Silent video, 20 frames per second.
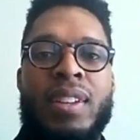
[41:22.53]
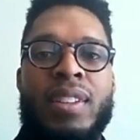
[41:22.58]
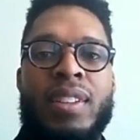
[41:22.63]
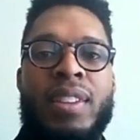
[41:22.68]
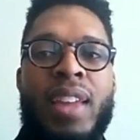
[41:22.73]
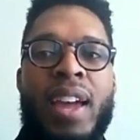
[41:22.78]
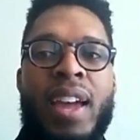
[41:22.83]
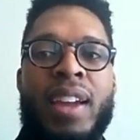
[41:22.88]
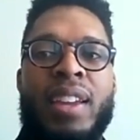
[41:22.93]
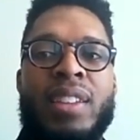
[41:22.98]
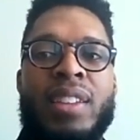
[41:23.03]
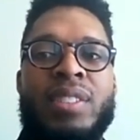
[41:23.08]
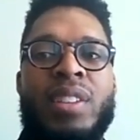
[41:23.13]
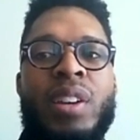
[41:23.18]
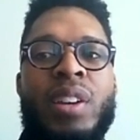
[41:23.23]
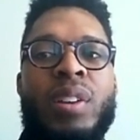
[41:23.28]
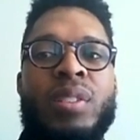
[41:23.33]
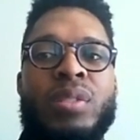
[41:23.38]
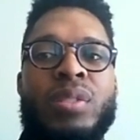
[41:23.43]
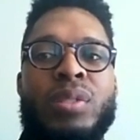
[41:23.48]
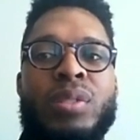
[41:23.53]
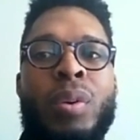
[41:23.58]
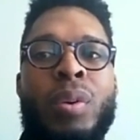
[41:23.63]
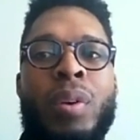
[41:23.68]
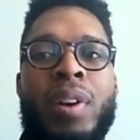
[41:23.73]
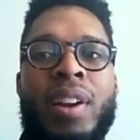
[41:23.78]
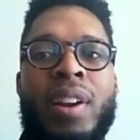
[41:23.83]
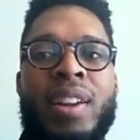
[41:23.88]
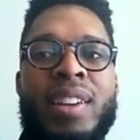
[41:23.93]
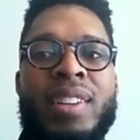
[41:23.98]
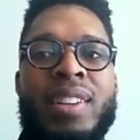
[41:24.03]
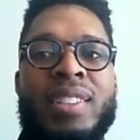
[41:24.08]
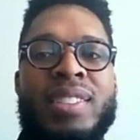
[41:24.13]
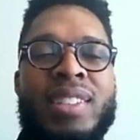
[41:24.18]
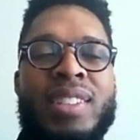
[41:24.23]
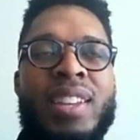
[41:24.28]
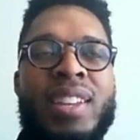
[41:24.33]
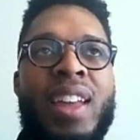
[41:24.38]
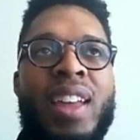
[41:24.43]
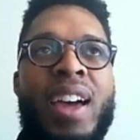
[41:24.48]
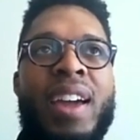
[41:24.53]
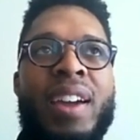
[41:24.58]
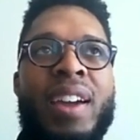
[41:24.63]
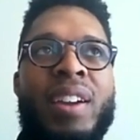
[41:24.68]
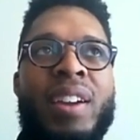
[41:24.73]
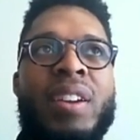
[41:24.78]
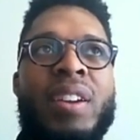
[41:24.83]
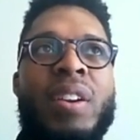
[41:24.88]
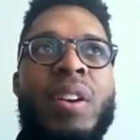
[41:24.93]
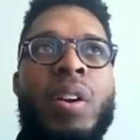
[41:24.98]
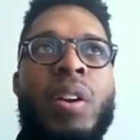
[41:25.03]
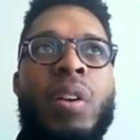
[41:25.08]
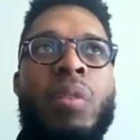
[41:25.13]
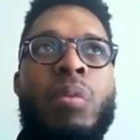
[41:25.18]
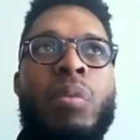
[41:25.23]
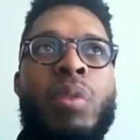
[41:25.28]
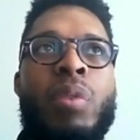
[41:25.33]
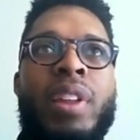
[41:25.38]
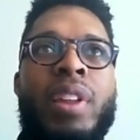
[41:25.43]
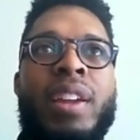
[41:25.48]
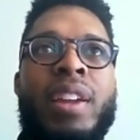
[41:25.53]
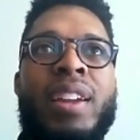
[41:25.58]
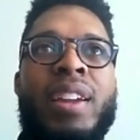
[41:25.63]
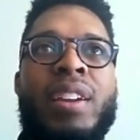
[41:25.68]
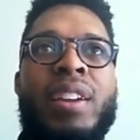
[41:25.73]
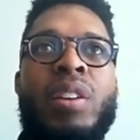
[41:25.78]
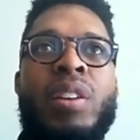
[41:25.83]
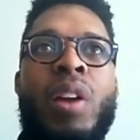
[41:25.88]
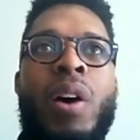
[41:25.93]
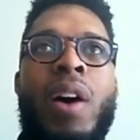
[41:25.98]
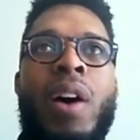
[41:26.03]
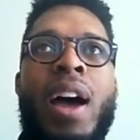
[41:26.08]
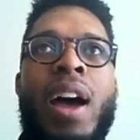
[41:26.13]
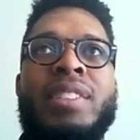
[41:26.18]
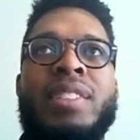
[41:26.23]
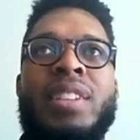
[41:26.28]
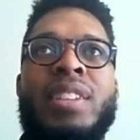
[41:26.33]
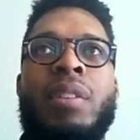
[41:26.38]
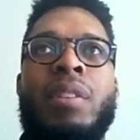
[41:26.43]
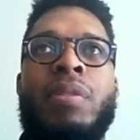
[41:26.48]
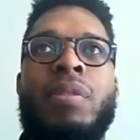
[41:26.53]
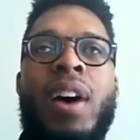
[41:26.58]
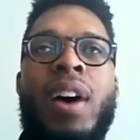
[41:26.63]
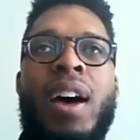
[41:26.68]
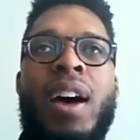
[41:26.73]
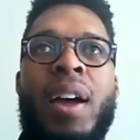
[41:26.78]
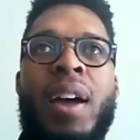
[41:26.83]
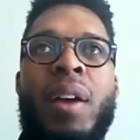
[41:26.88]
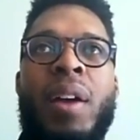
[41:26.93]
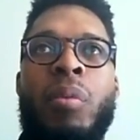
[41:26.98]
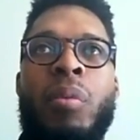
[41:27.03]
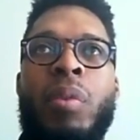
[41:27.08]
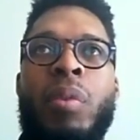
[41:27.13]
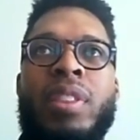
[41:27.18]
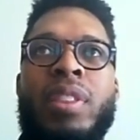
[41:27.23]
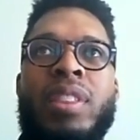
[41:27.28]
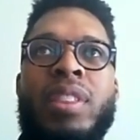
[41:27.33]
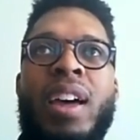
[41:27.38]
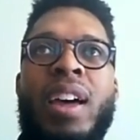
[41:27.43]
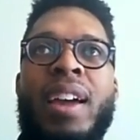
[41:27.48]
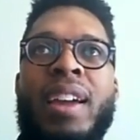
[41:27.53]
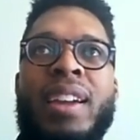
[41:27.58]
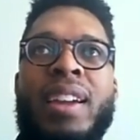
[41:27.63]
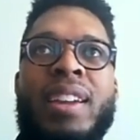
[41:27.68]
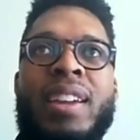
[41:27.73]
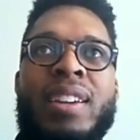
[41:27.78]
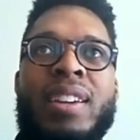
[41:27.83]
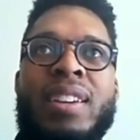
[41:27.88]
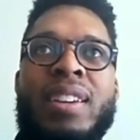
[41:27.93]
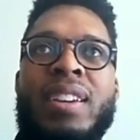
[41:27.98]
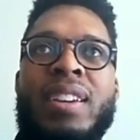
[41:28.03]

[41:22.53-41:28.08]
that can tell stories and like really, you know, identify with like